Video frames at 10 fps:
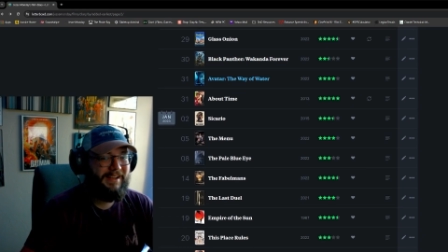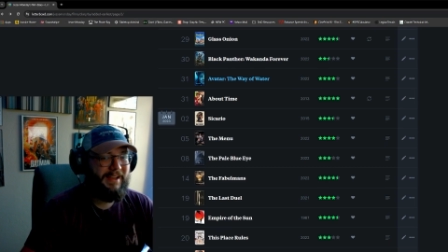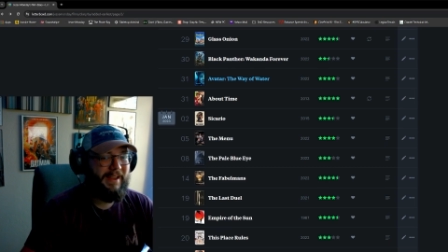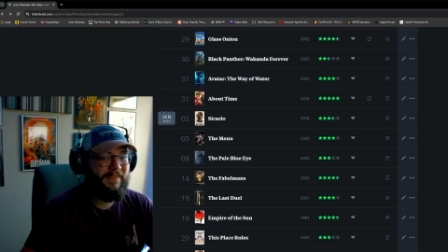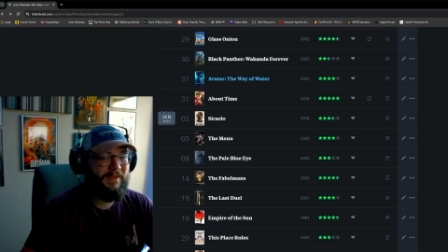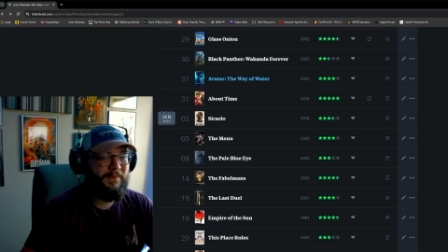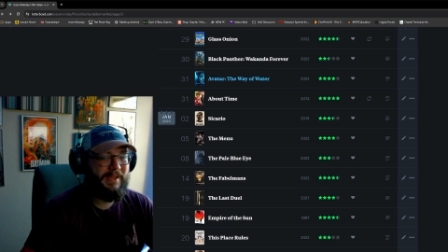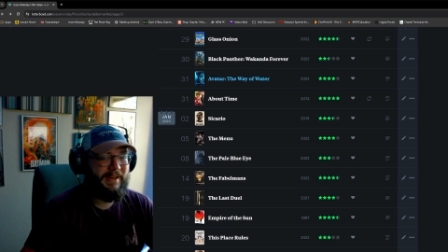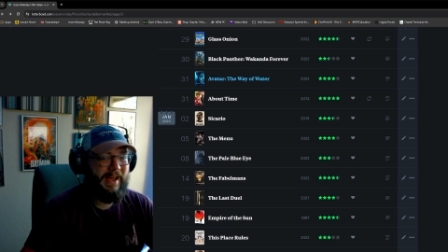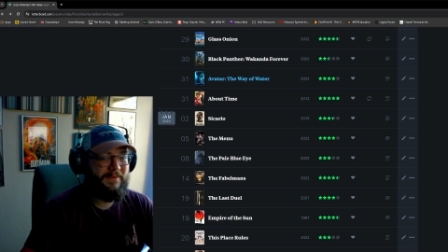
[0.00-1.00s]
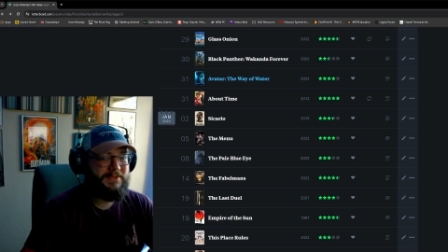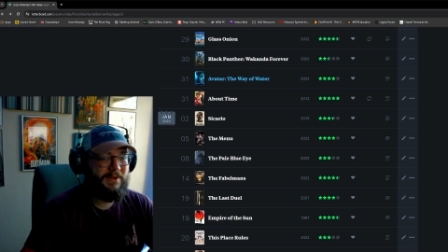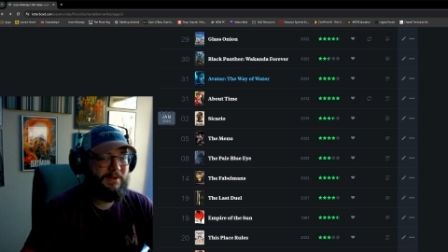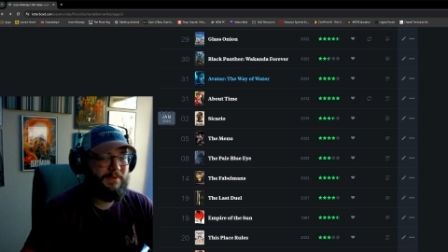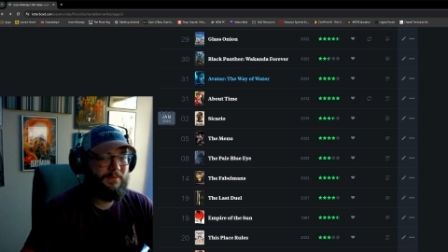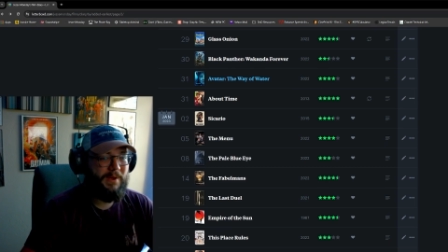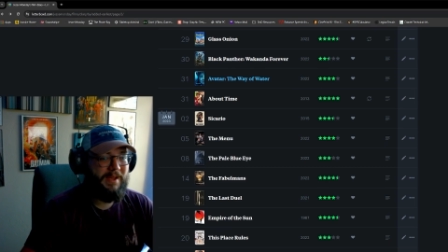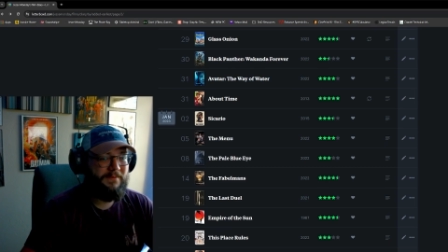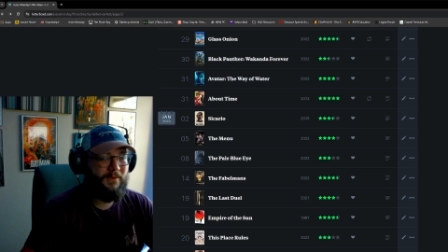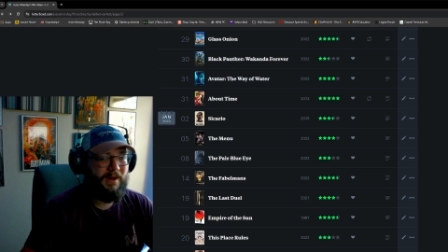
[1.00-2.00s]
And then we get Avatar, The Way
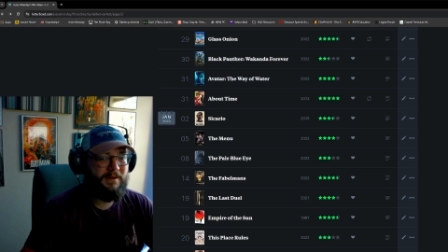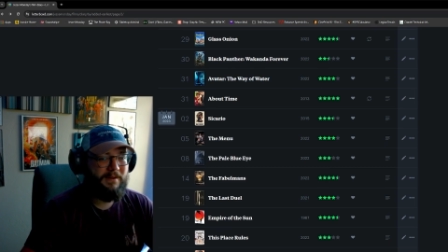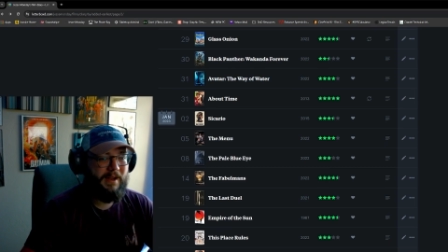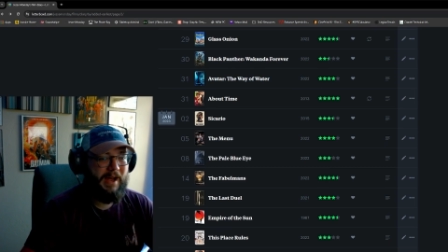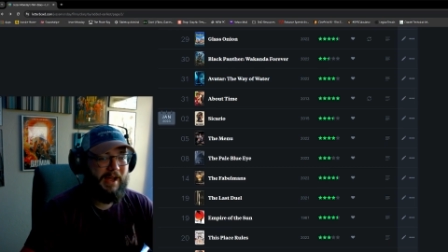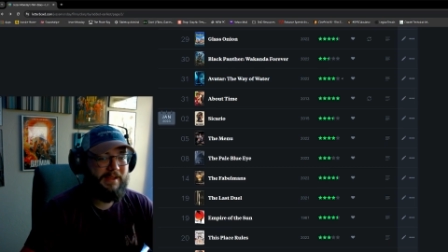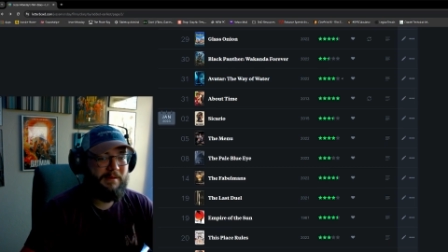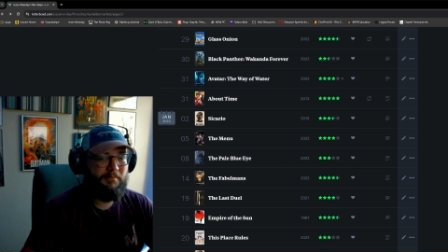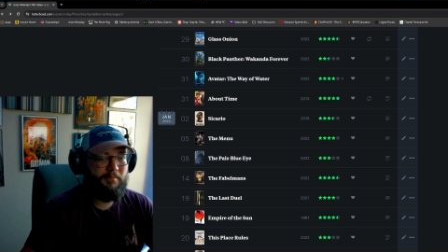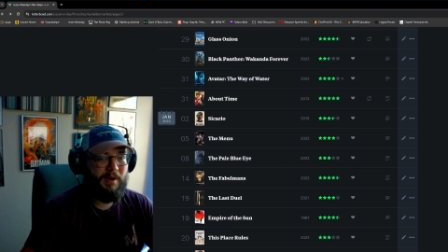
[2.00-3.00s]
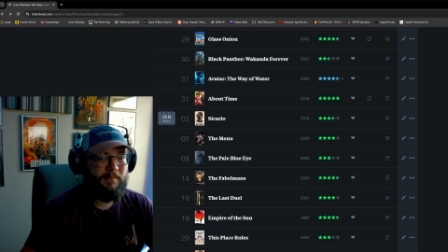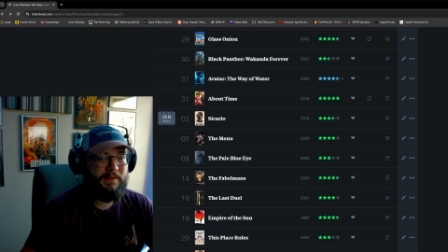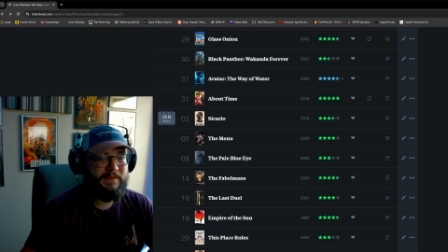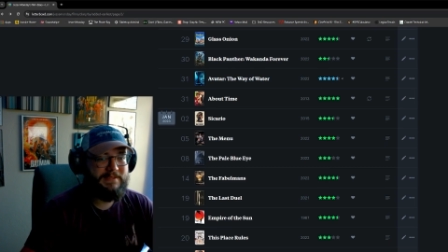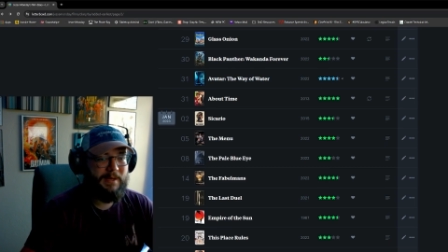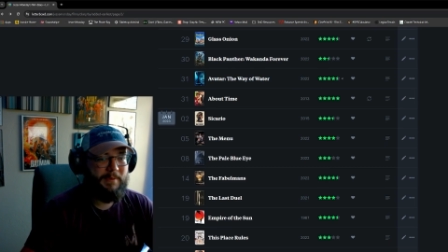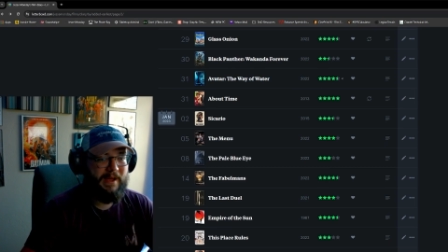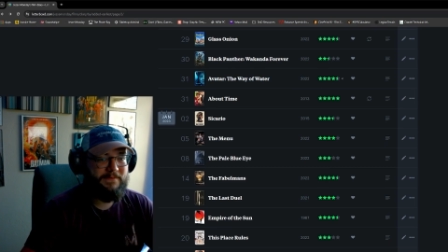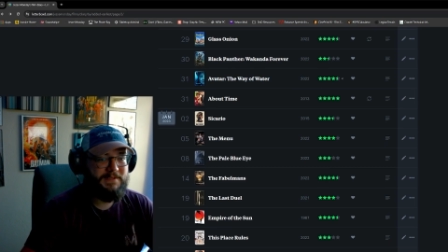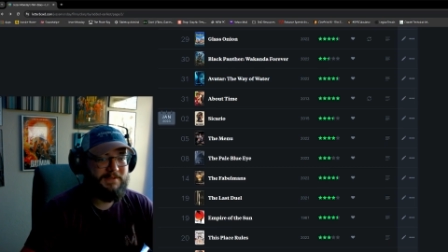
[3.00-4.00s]
of Water. I am bumping this up
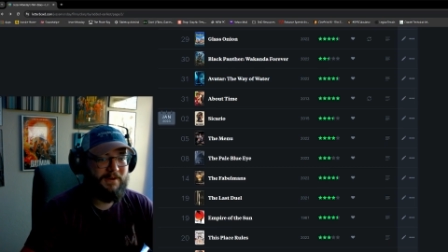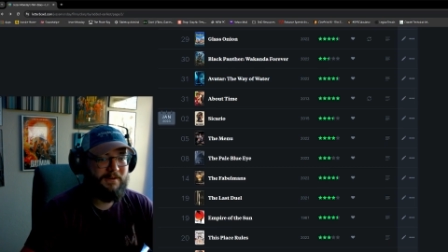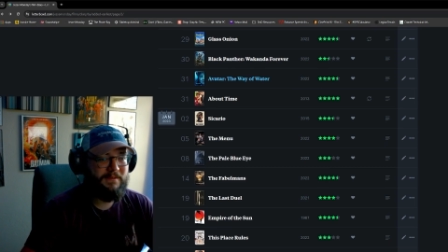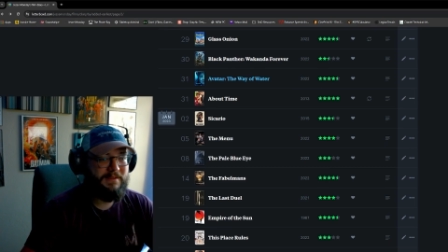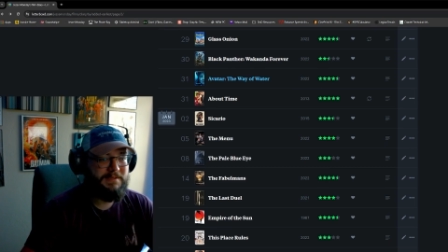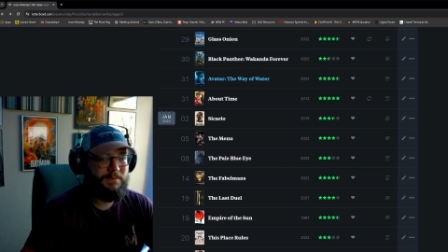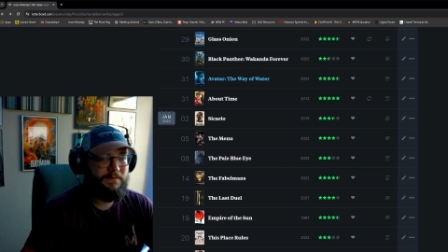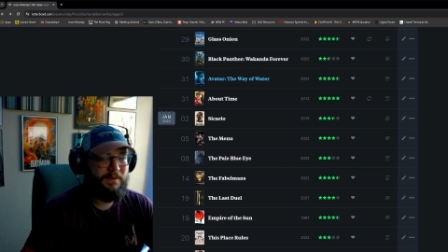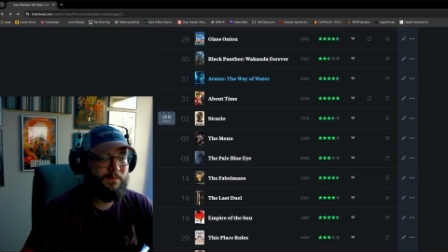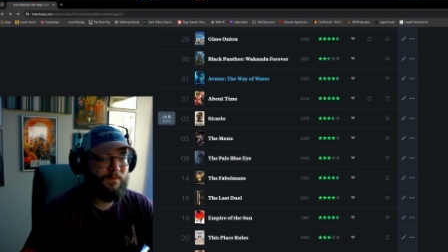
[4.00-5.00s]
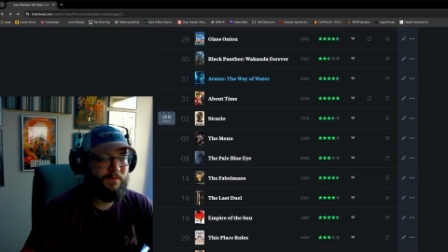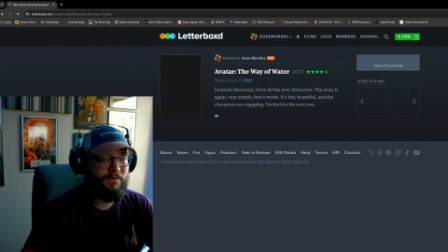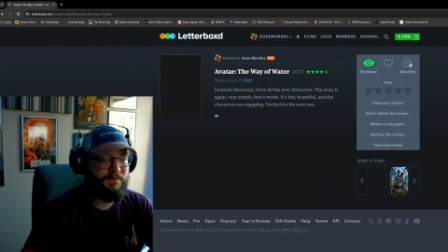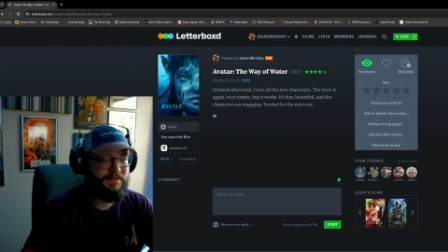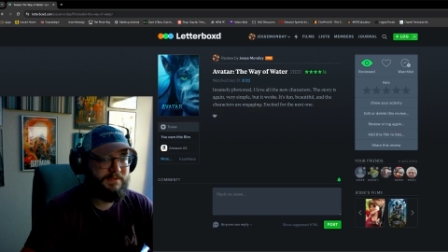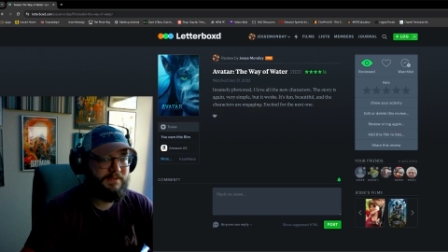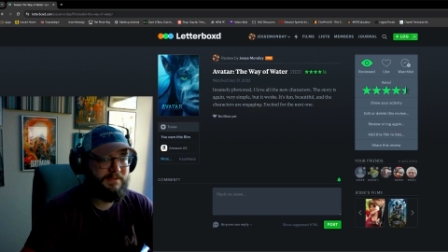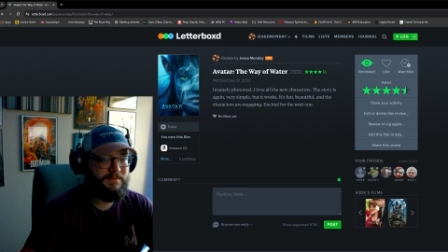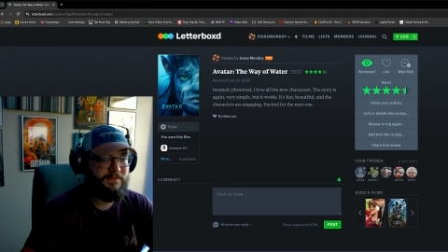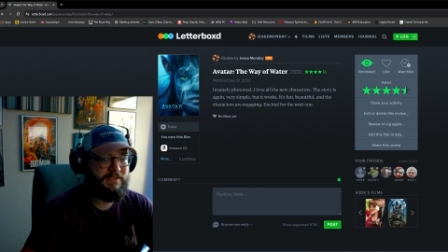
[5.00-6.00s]
half a star. This movie rules.
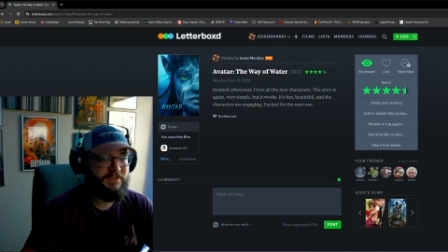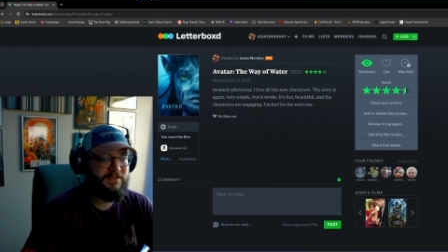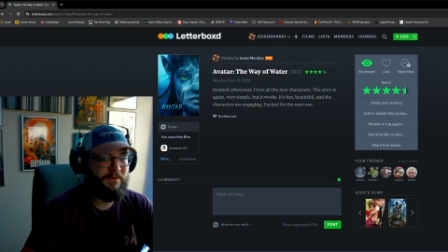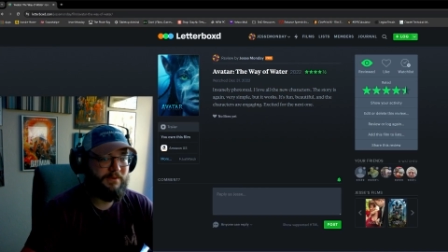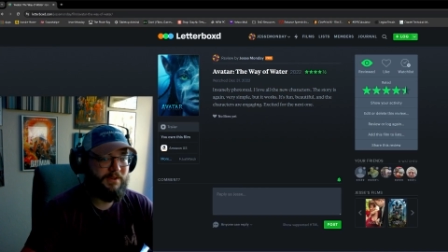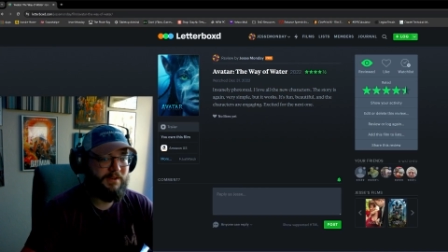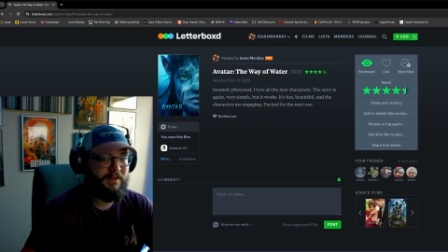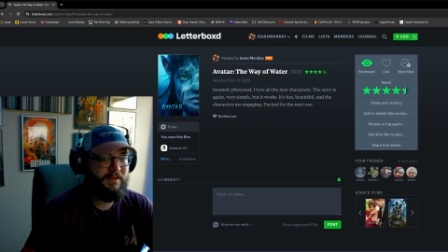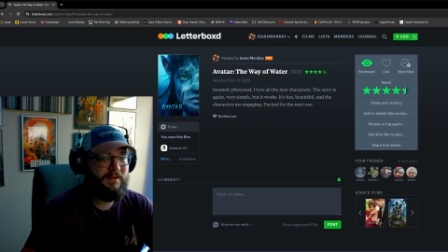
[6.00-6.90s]
This movie's so good.